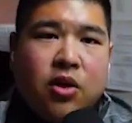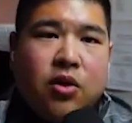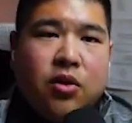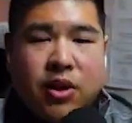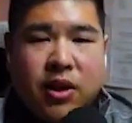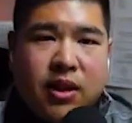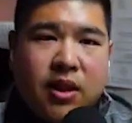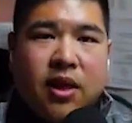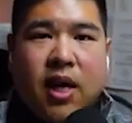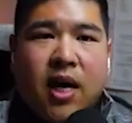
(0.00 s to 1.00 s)
usually
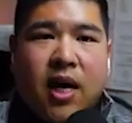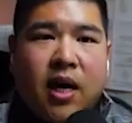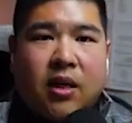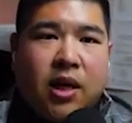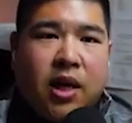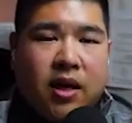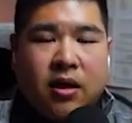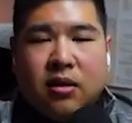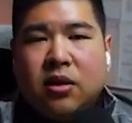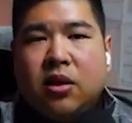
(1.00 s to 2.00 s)
ceiling height
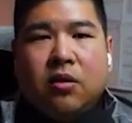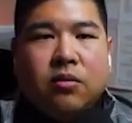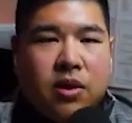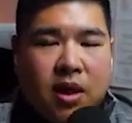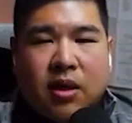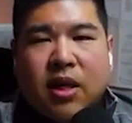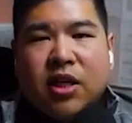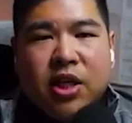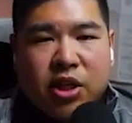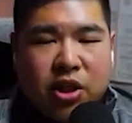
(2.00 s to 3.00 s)
and you know uh,
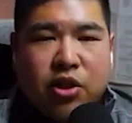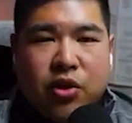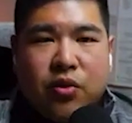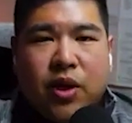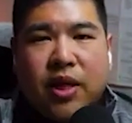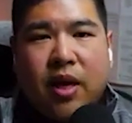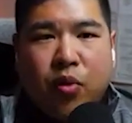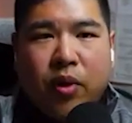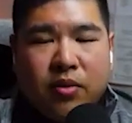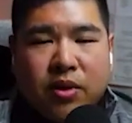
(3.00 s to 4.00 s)
condition too. At that
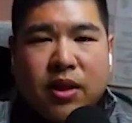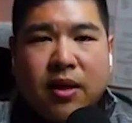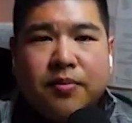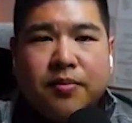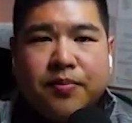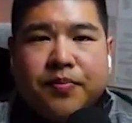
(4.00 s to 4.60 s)
point, I would say.